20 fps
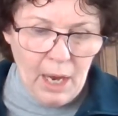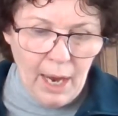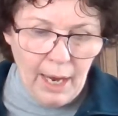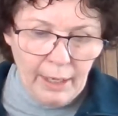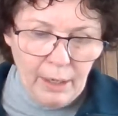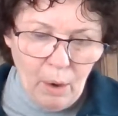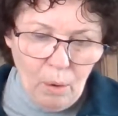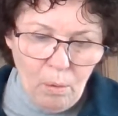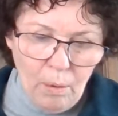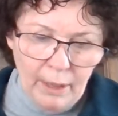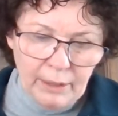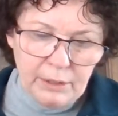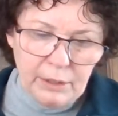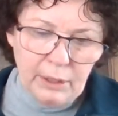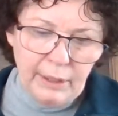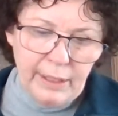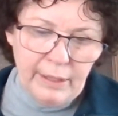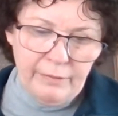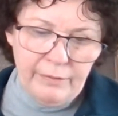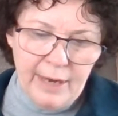I don't want
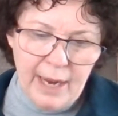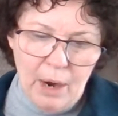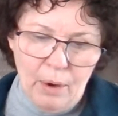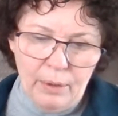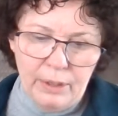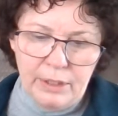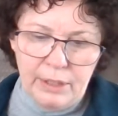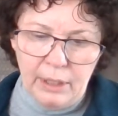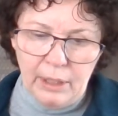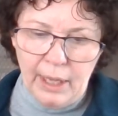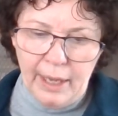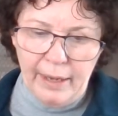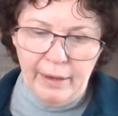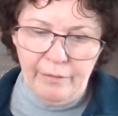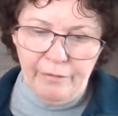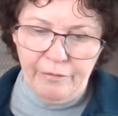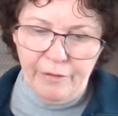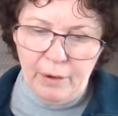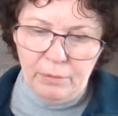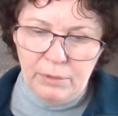to leave now until I
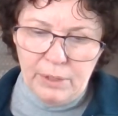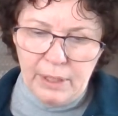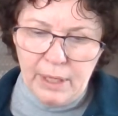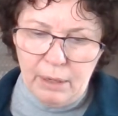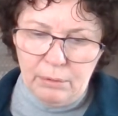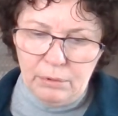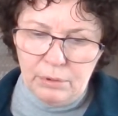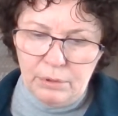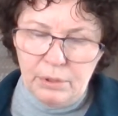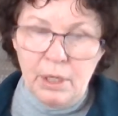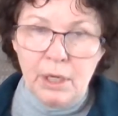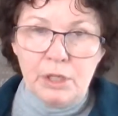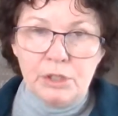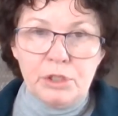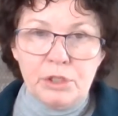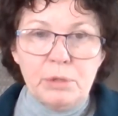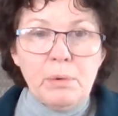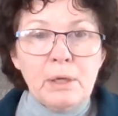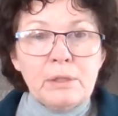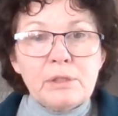have found it out.
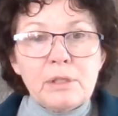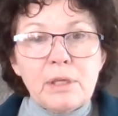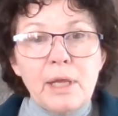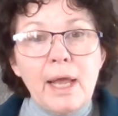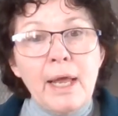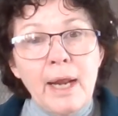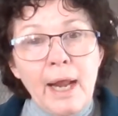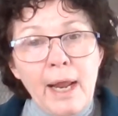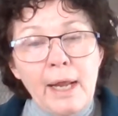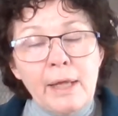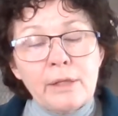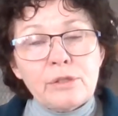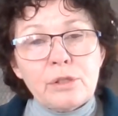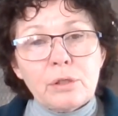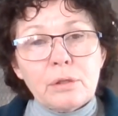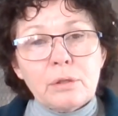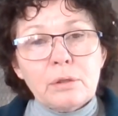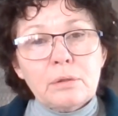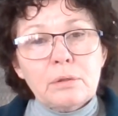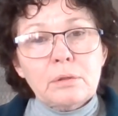She wants an
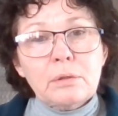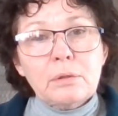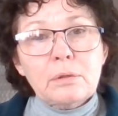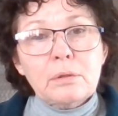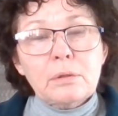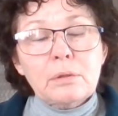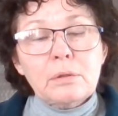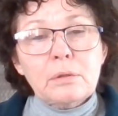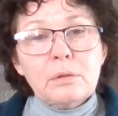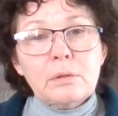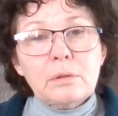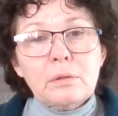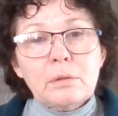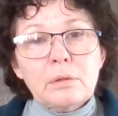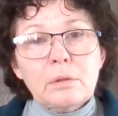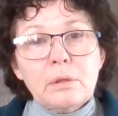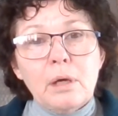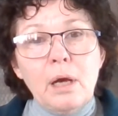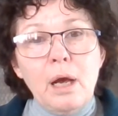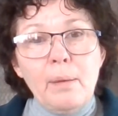answer
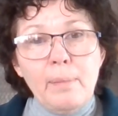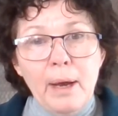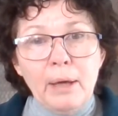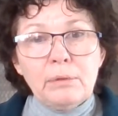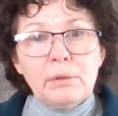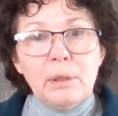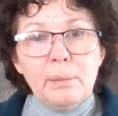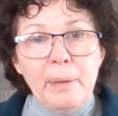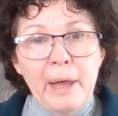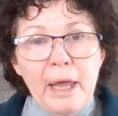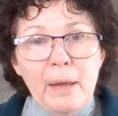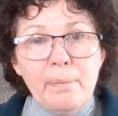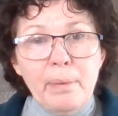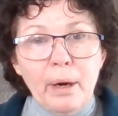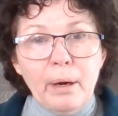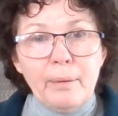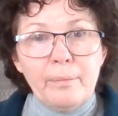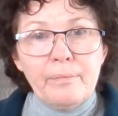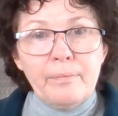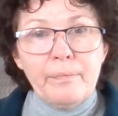about the
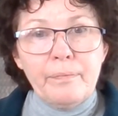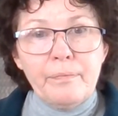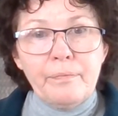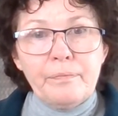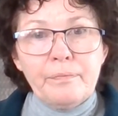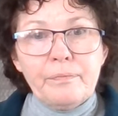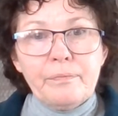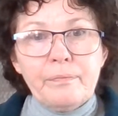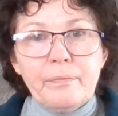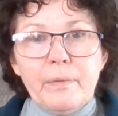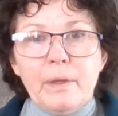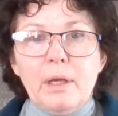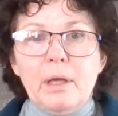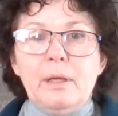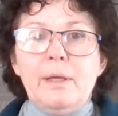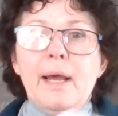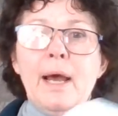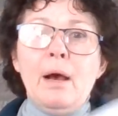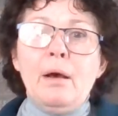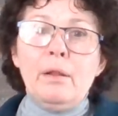paper.
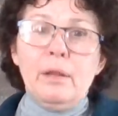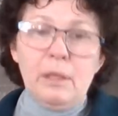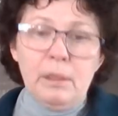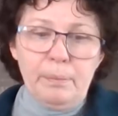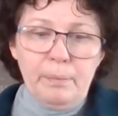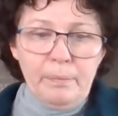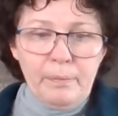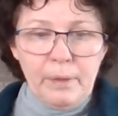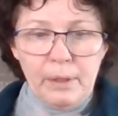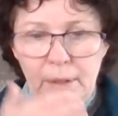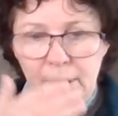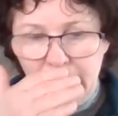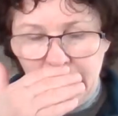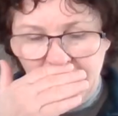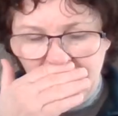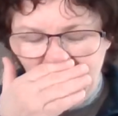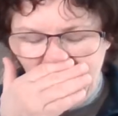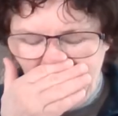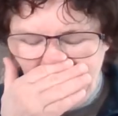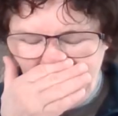Now,
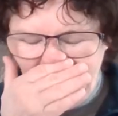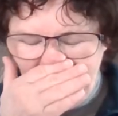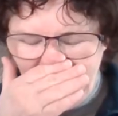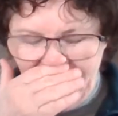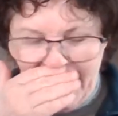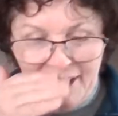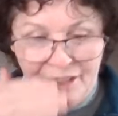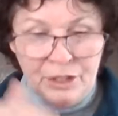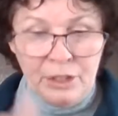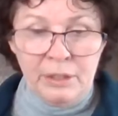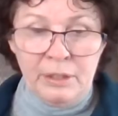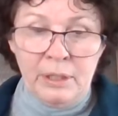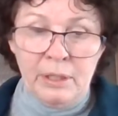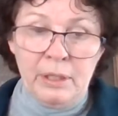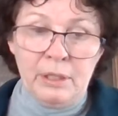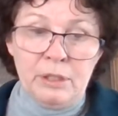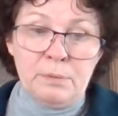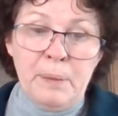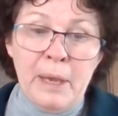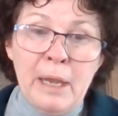her connection to
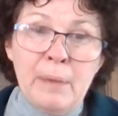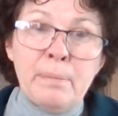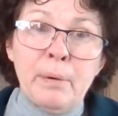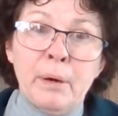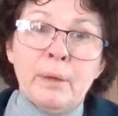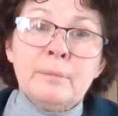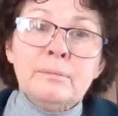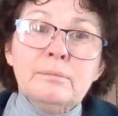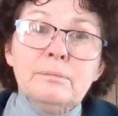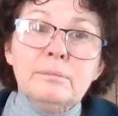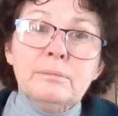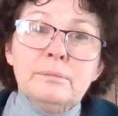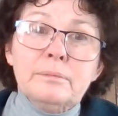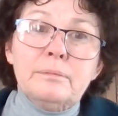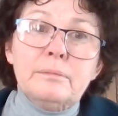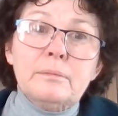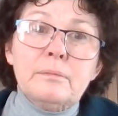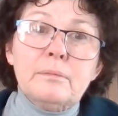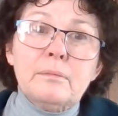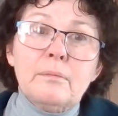this paper
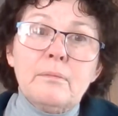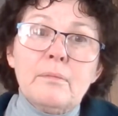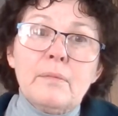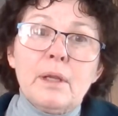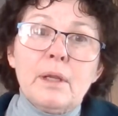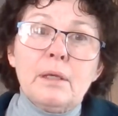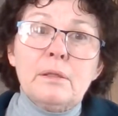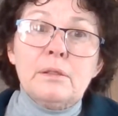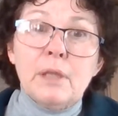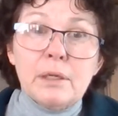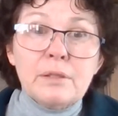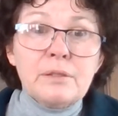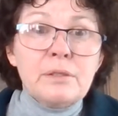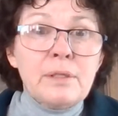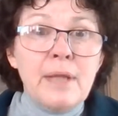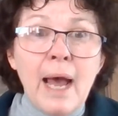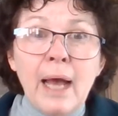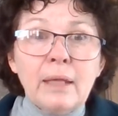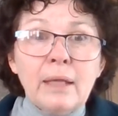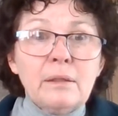does
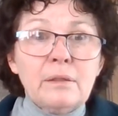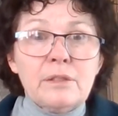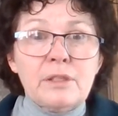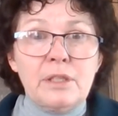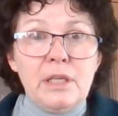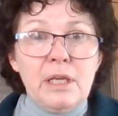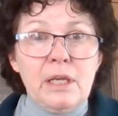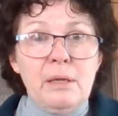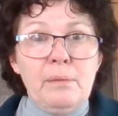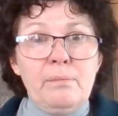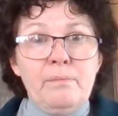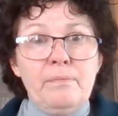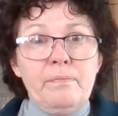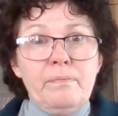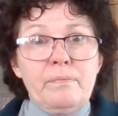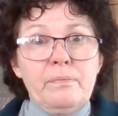not seem